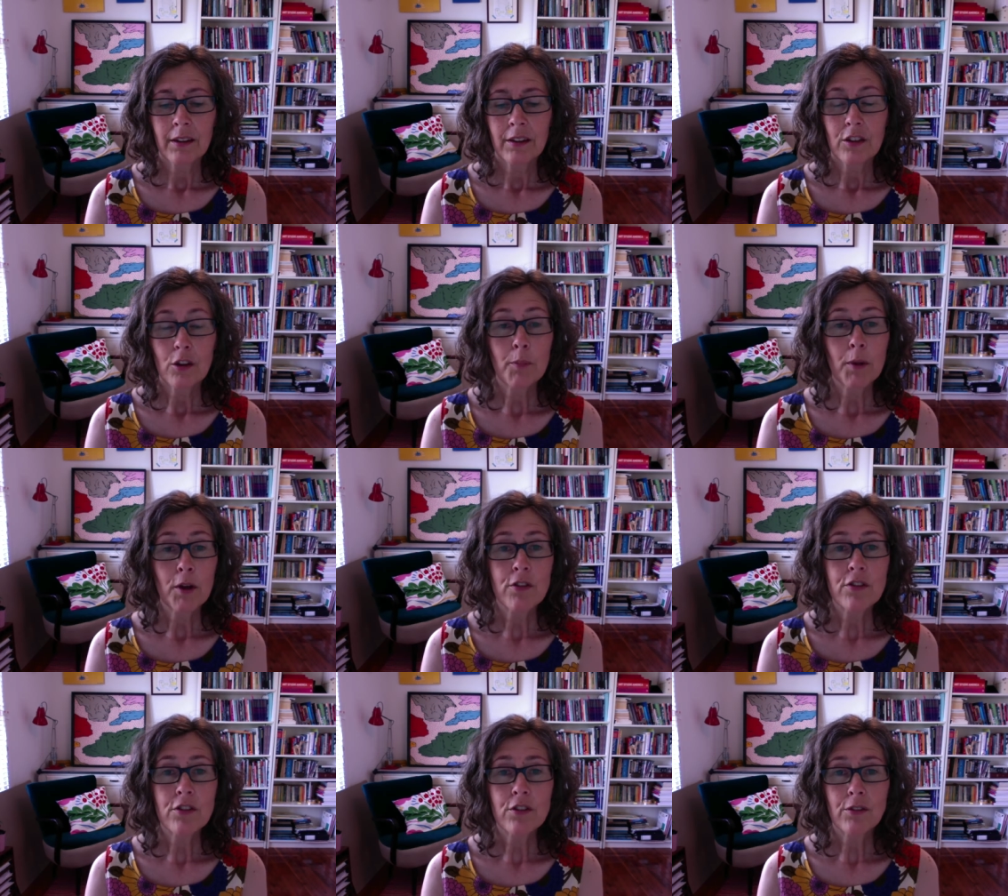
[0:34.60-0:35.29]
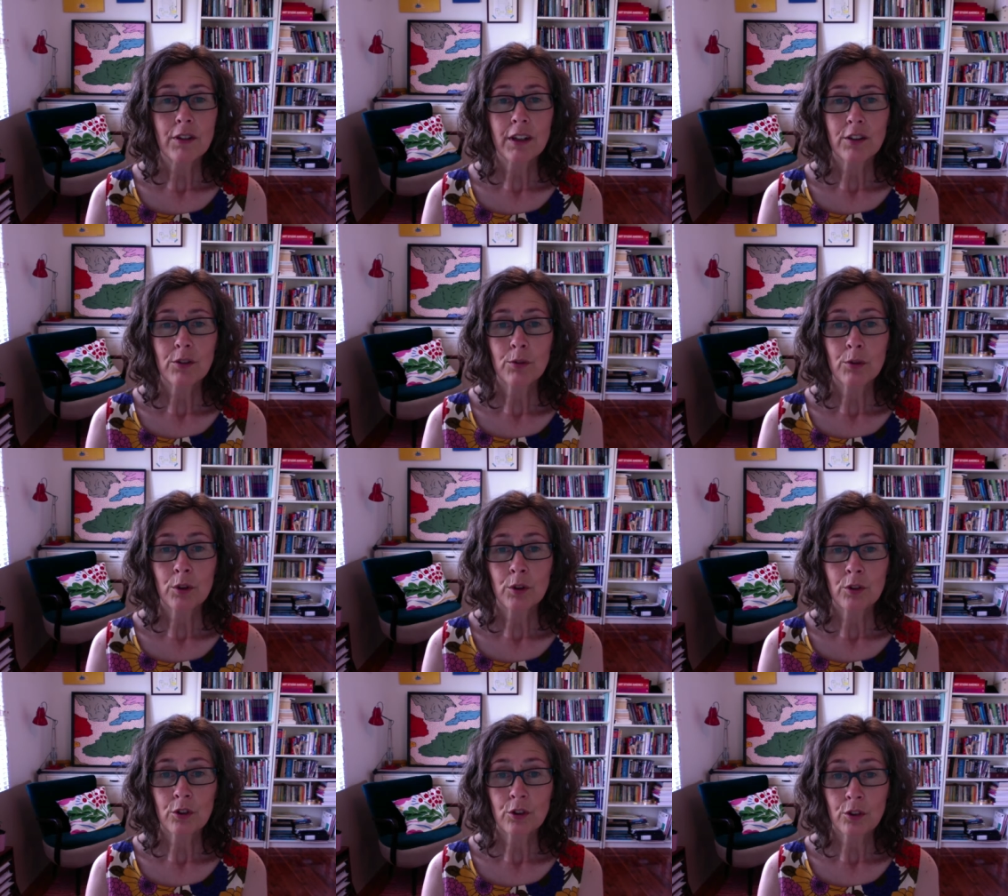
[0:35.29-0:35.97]
The most direct
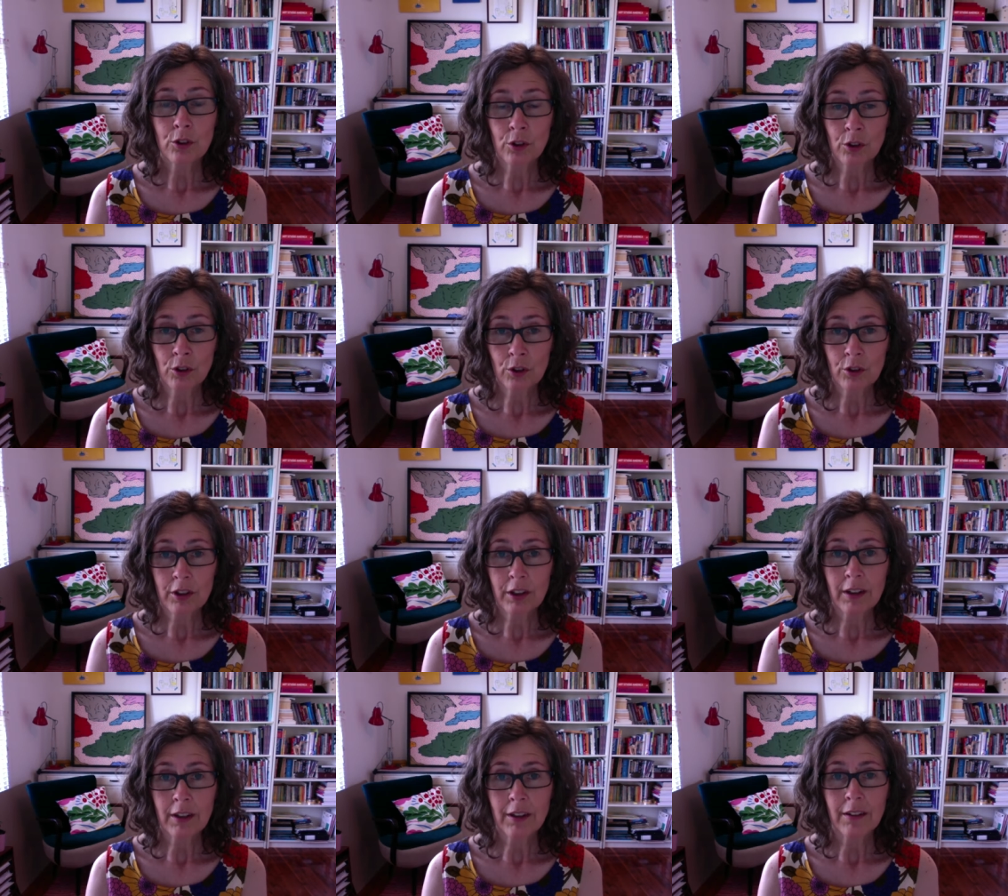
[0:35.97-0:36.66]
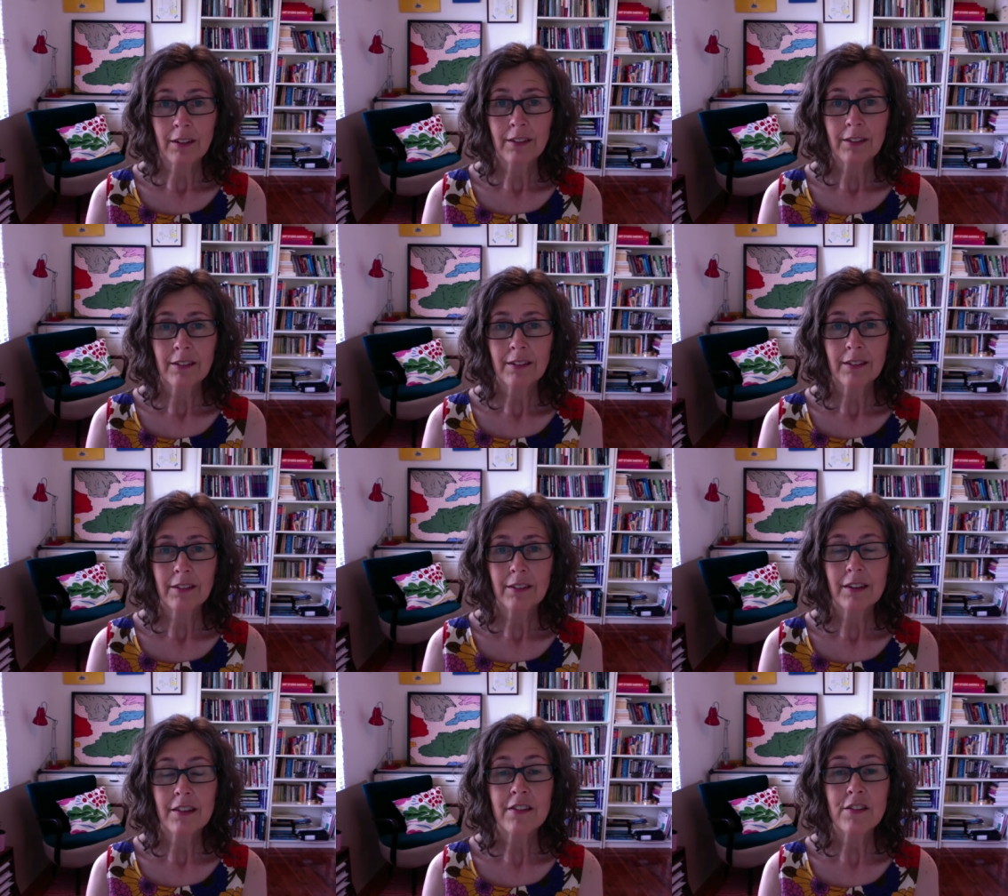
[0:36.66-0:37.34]
route to not here
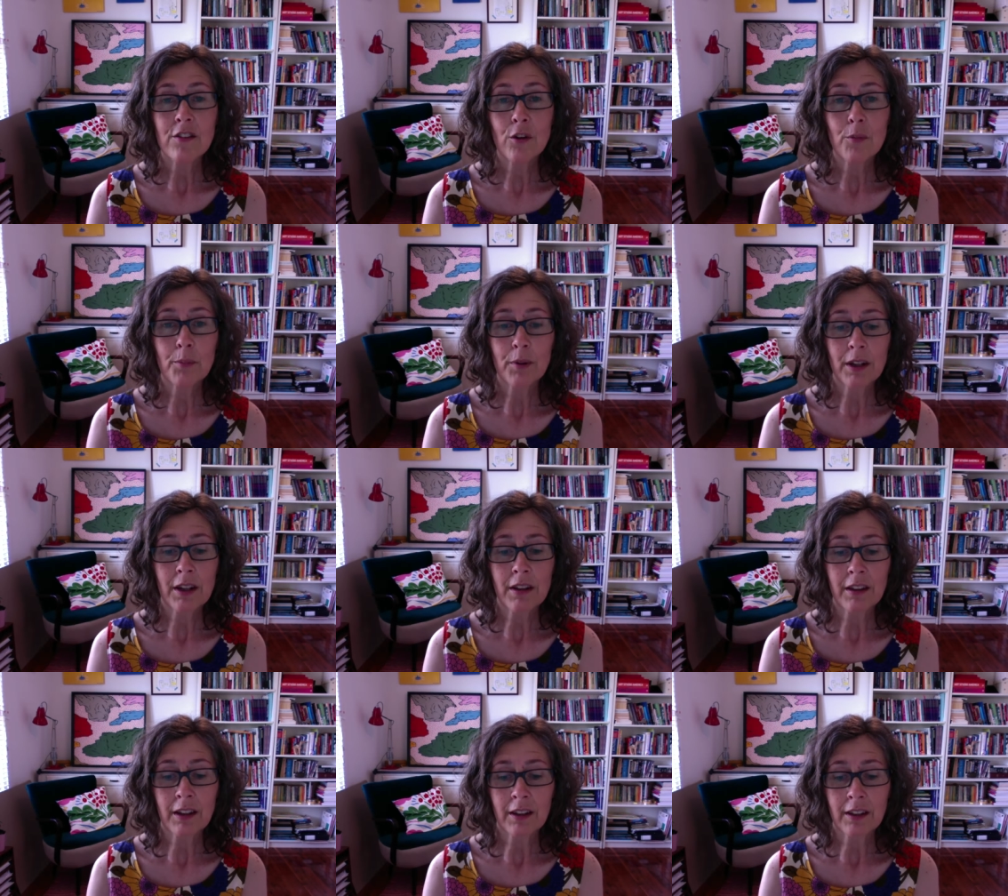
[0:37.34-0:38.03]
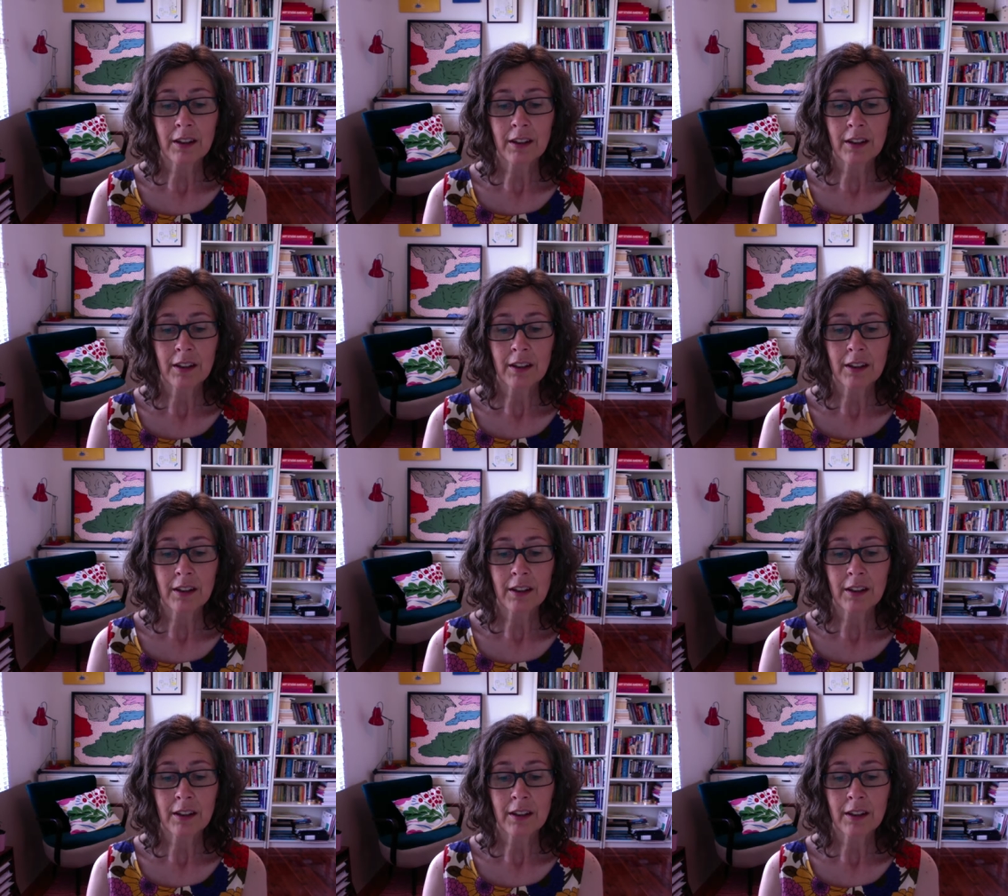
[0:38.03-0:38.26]
is not breathing.